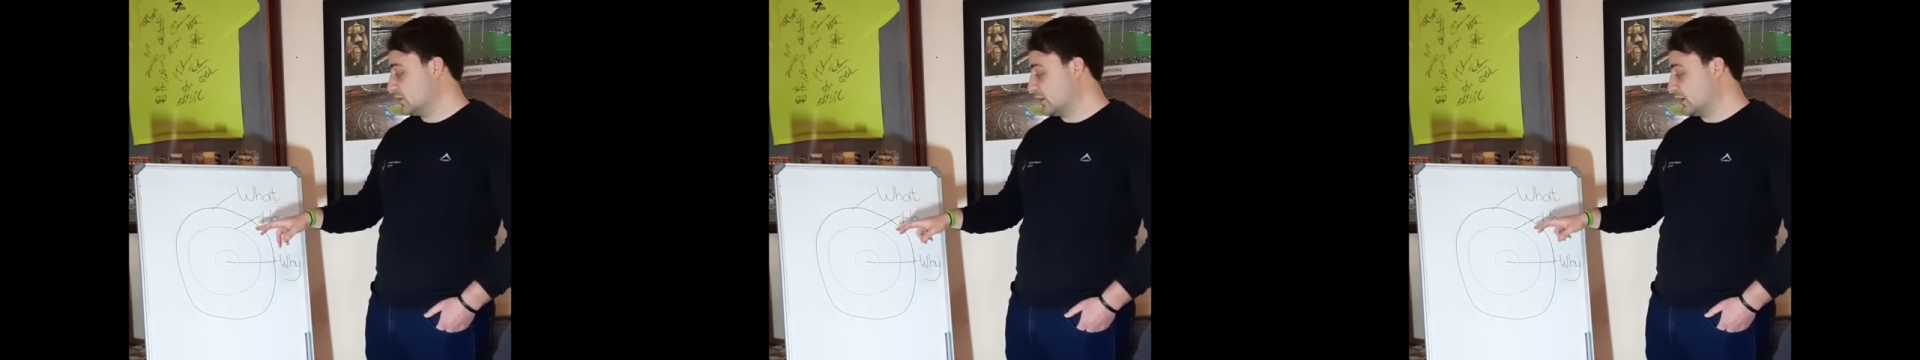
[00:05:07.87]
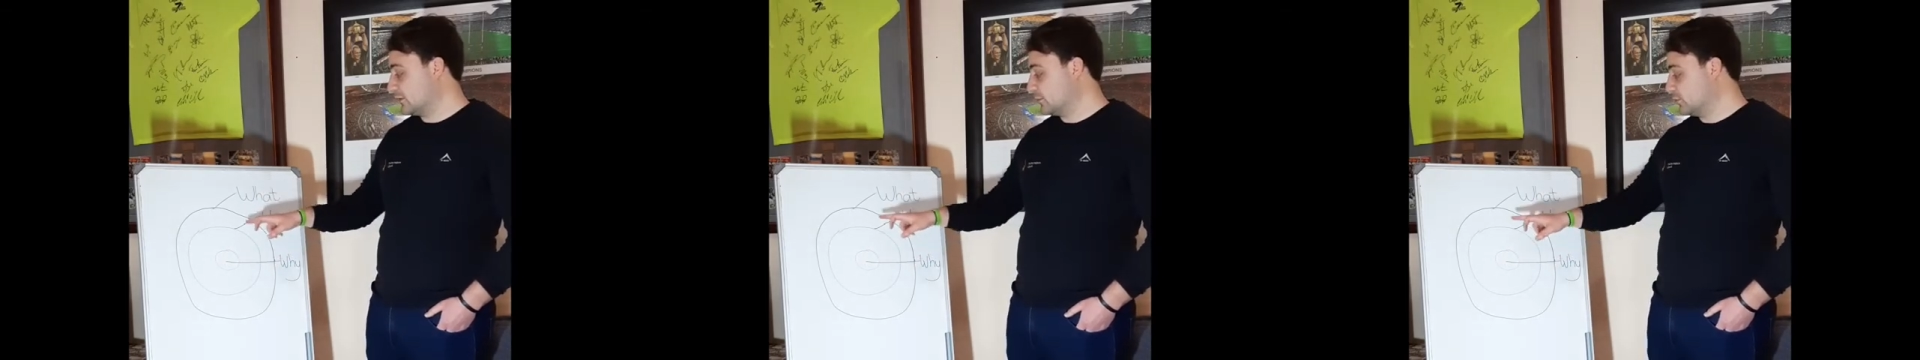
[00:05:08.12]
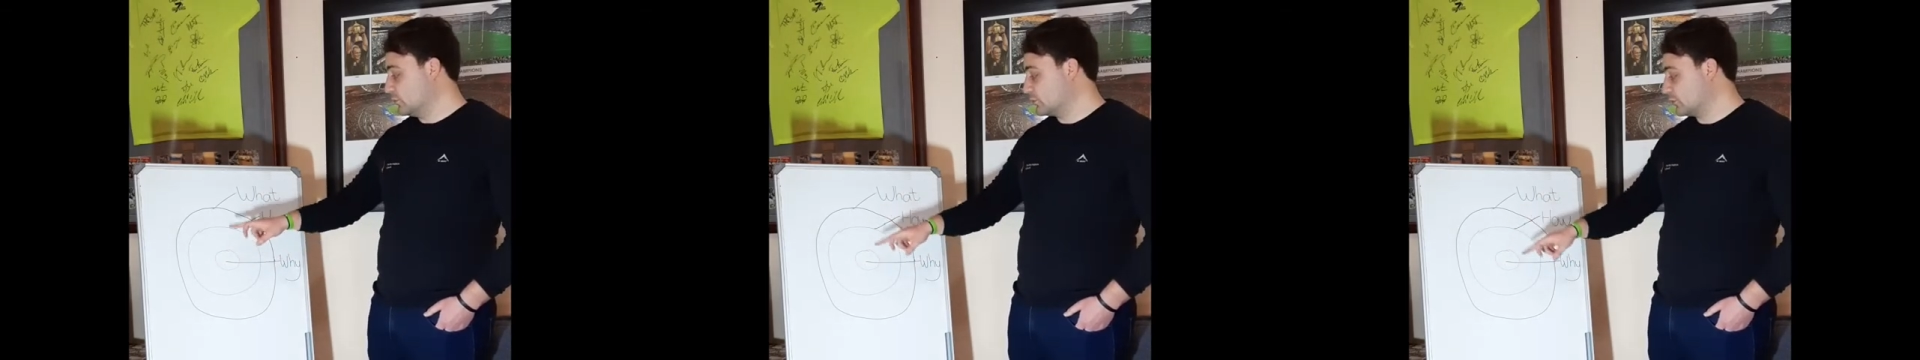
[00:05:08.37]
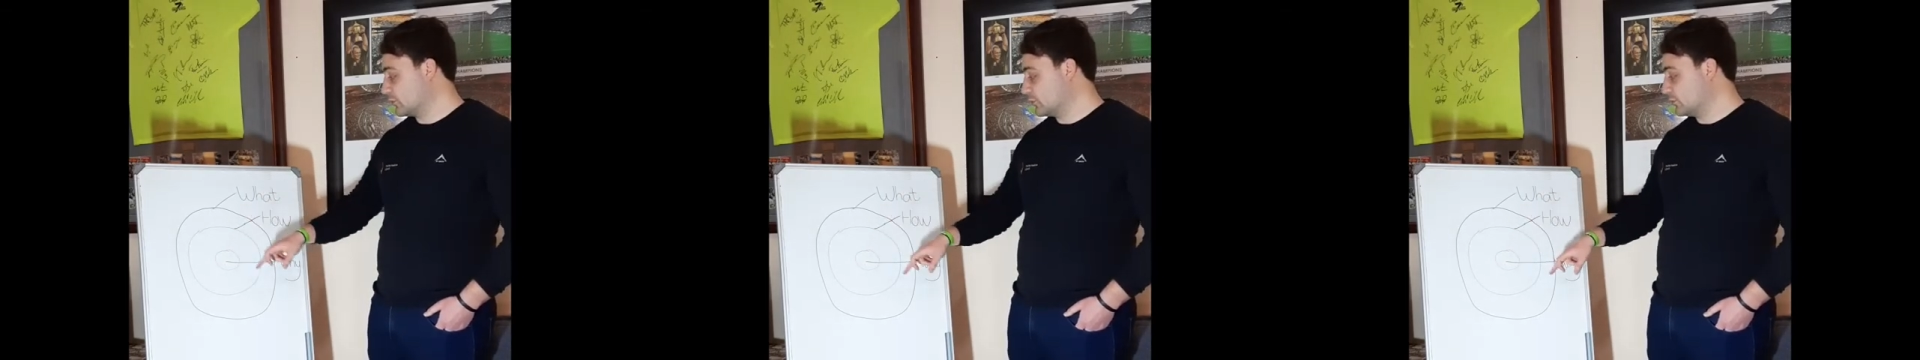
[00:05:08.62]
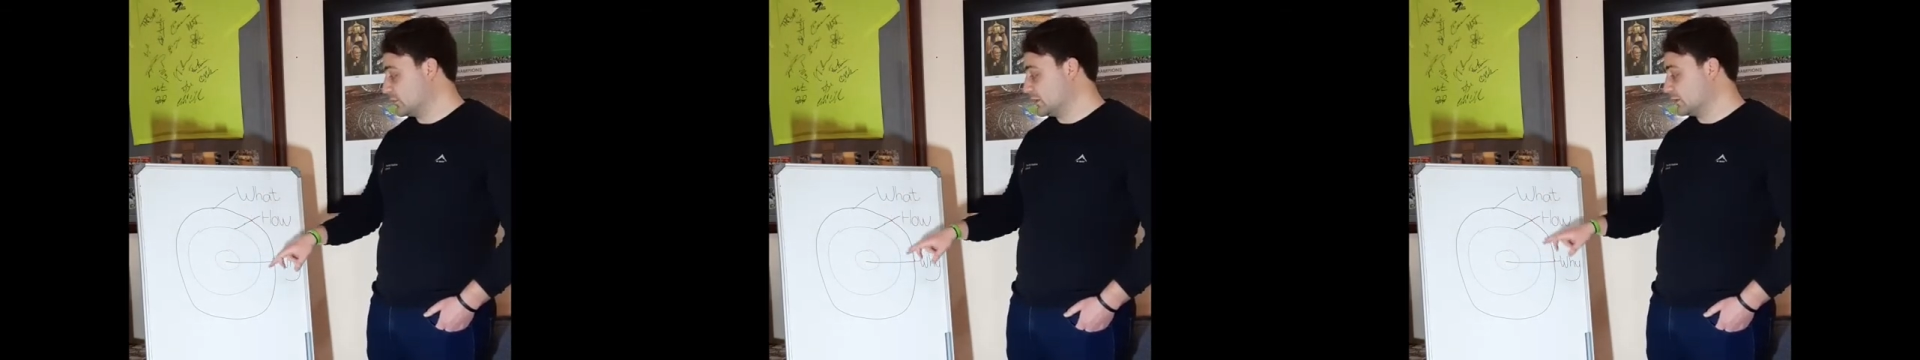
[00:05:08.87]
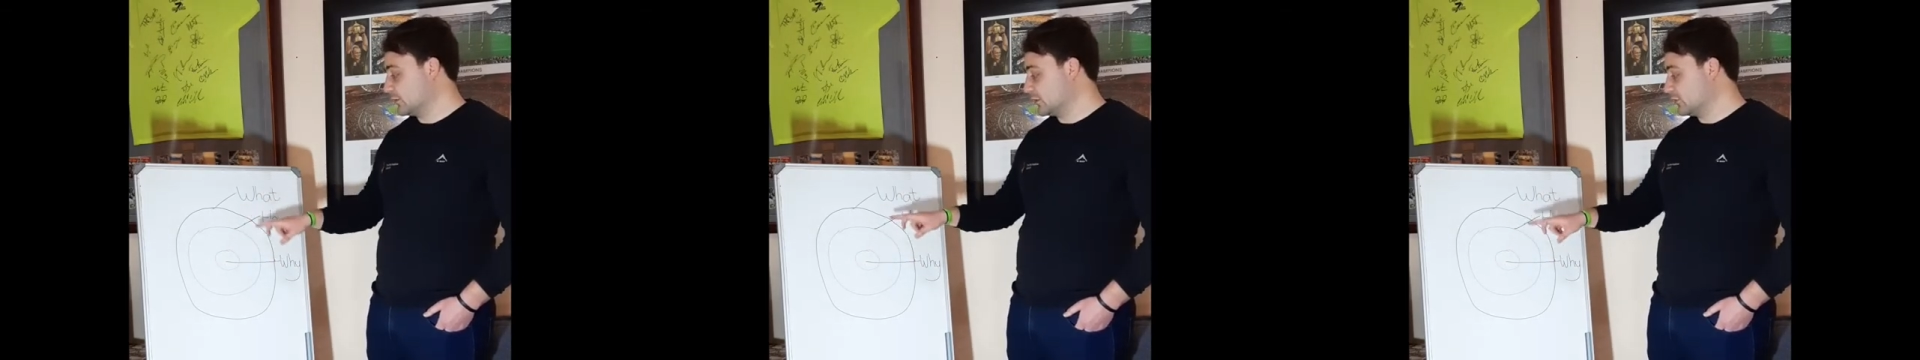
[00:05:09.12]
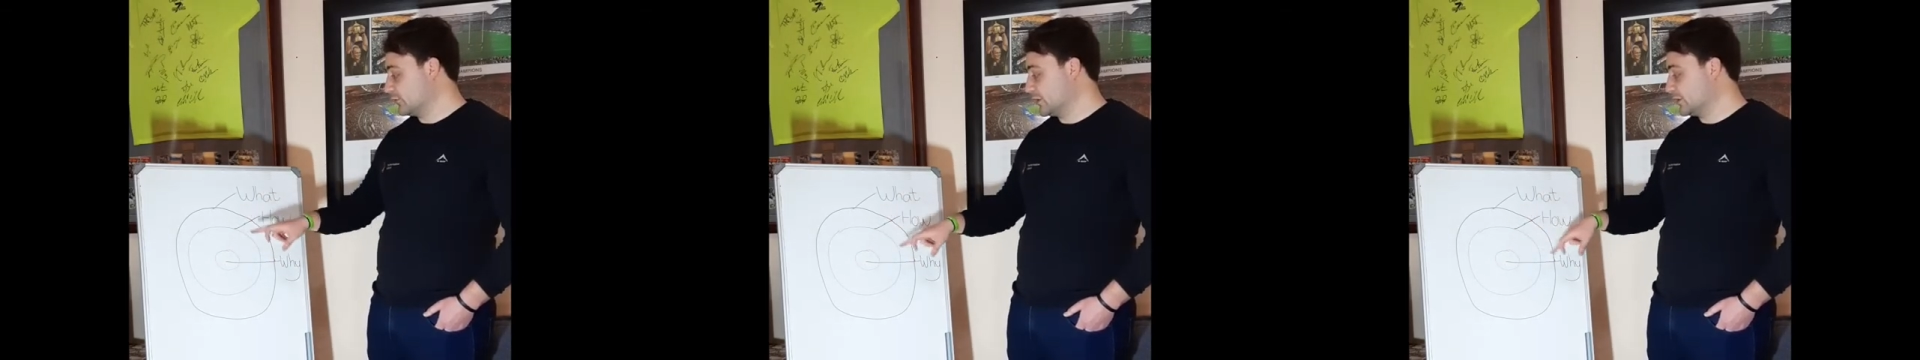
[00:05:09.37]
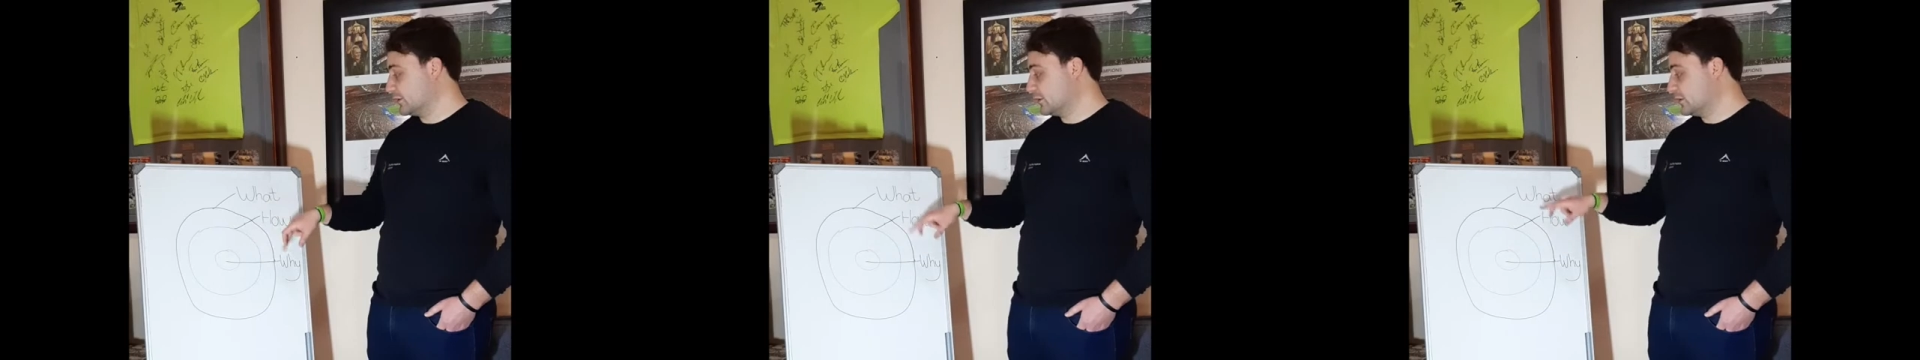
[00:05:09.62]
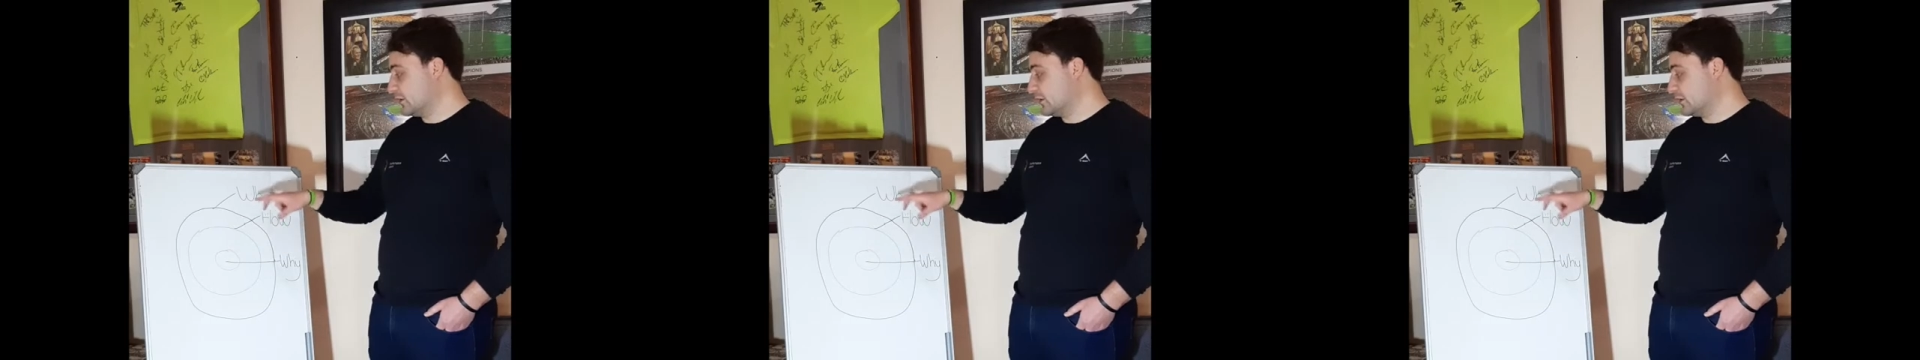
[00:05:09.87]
and the blue circle being the middle ring,